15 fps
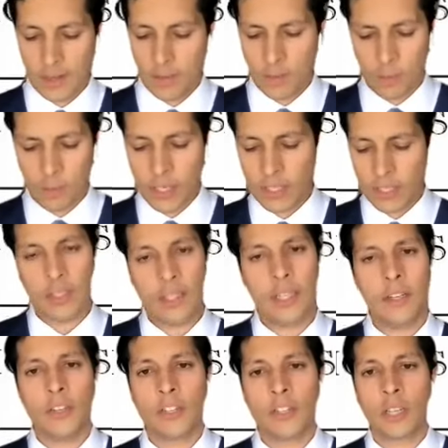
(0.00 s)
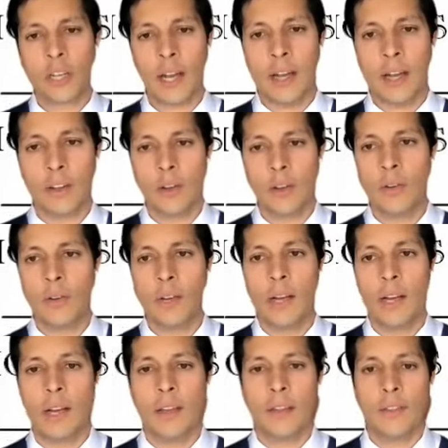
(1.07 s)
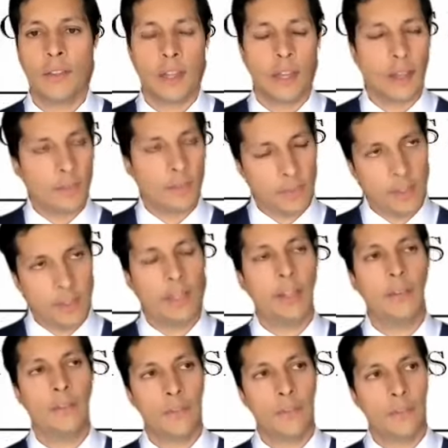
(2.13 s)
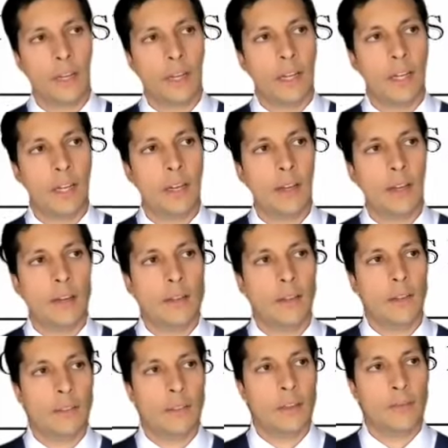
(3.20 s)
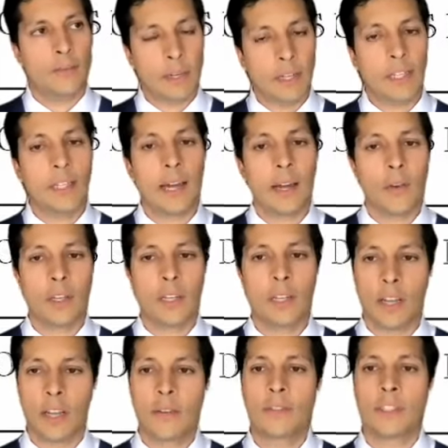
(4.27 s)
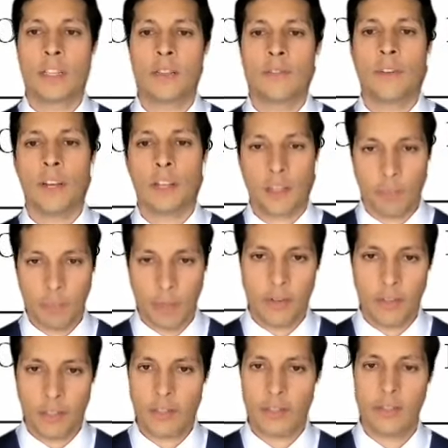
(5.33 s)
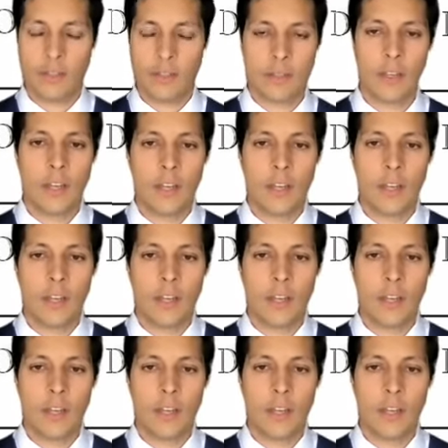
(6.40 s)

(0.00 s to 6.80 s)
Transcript: recently here in Chicago, they've been allowing a lot of telephonic appearances,